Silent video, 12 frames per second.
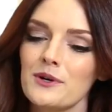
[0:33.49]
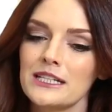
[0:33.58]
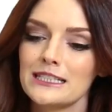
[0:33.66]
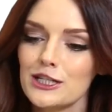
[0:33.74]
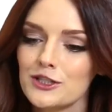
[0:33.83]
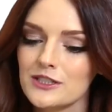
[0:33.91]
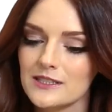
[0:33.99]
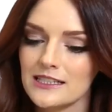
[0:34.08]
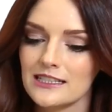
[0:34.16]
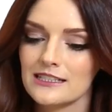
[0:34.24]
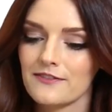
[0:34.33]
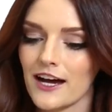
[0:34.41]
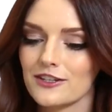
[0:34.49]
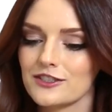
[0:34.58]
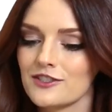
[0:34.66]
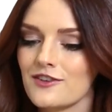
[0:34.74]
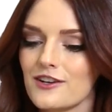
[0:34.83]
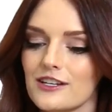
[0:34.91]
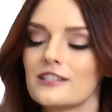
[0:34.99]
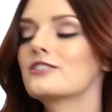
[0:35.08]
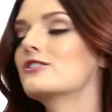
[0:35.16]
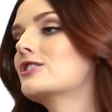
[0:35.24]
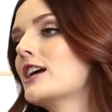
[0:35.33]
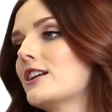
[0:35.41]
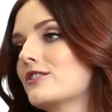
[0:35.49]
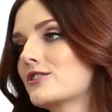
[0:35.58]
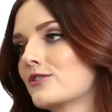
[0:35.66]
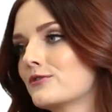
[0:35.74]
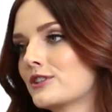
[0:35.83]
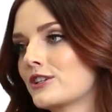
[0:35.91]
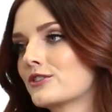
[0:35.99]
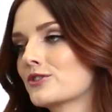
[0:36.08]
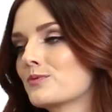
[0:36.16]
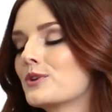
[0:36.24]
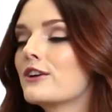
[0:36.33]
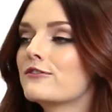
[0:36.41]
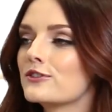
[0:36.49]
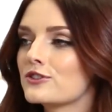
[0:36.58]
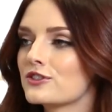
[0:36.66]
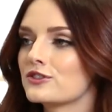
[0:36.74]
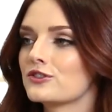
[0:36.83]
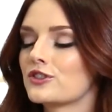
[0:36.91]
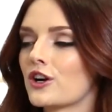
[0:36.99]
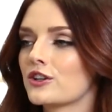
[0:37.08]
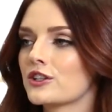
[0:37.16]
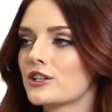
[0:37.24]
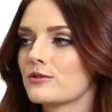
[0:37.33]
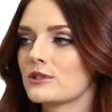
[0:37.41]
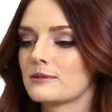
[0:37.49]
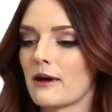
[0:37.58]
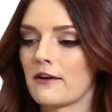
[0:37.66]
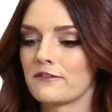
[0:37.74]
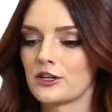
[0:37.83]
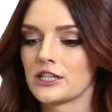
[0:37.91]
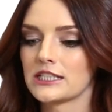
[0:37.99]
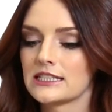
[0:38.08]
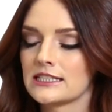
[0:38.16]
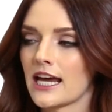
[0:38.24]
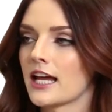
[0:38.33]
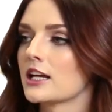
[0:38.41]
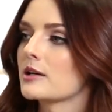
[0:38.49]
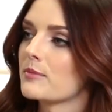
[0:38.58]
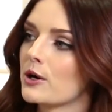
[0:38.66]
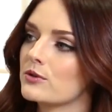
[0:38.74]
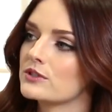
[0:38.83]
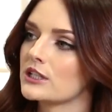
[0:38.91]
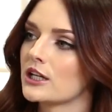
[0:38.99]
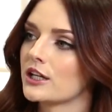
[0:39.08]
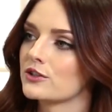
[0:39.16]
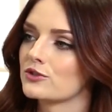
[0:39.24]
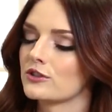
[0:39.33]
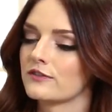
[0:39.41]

you know, it's interesting because fashion, it's changed over the years. When I first started, it was about very static posing and